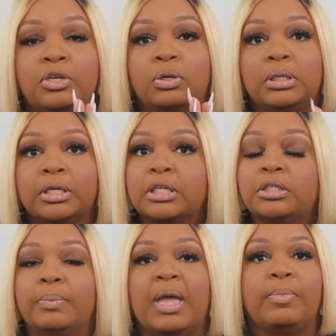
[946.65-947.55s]
and you're
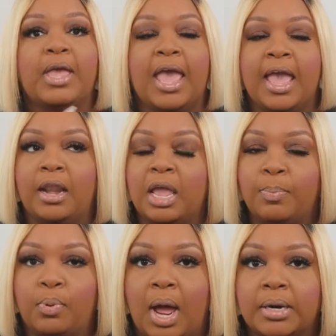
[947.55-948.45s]
looking to maybe add a
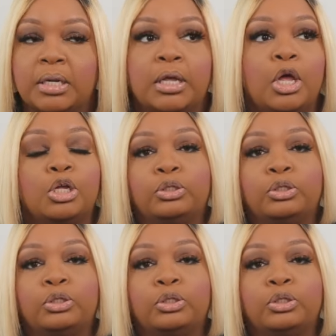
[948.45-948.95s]
product